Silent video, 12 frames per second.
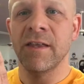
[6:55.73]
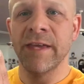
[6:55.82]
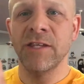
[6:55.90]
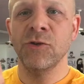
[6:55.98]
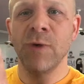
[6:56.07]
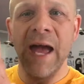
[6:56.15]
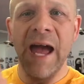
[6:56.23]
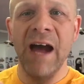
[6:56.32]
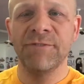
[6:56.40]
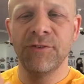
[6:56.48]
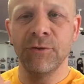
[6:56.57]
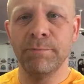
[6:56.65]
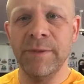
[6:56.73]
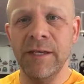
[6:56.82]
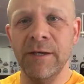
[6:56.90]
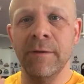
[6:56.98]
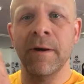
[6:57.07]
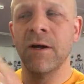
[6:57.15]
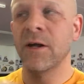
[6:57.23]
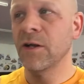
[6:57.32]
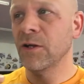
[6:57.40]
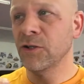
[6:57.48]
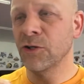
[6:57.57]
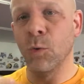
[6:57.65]
that you have to be
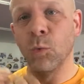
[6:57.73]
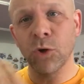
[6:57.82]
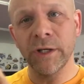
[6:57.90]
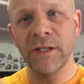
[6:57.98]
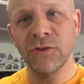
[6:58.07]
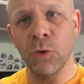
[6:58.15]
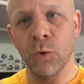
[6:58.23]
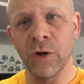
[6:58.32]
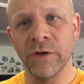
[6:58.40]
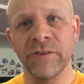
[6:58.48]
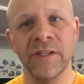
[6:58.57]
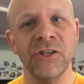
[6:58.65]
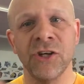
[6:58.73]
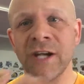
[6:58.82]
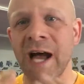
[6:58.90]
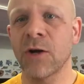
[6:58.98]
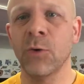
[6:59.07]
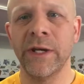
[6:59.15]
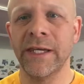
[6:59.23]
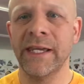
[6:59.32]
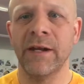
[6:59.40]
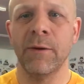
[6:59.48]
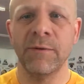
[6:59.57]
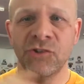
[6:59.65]
working towards, you're not going to
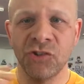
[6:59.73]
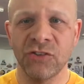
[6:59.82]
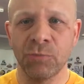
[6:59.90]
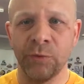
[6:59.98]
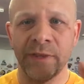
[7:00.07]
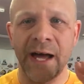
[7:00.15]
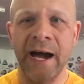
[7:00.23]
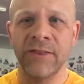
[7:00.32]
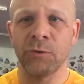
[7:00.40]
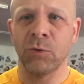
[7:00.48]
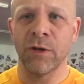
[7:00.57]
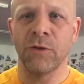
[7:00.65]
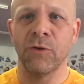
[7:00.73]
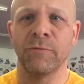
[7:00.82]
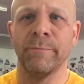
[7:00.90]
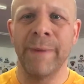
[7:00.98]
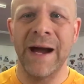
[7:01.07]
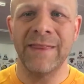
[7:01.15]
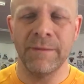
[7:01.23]
get it just with either one of those by